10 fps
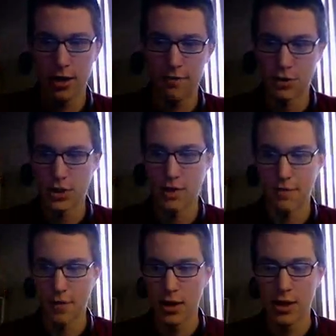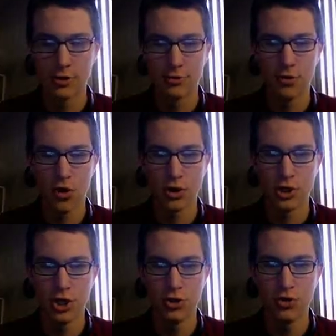First off, Gears of War
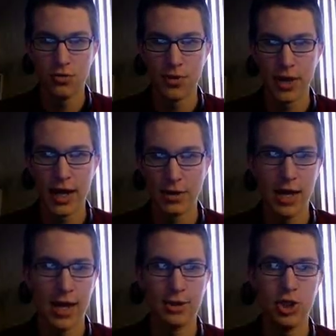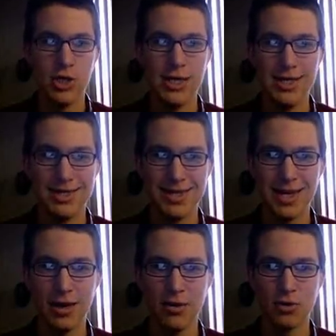2, they announced that at
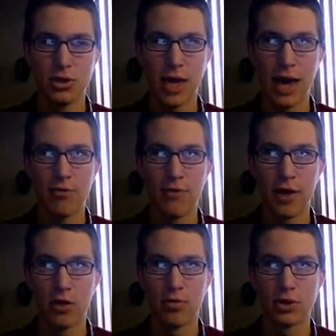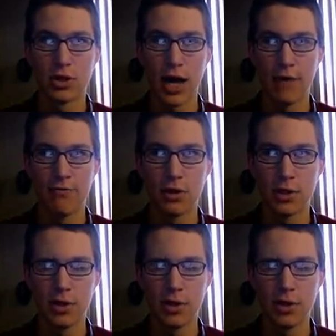GDC, which is Game Developers Conference, I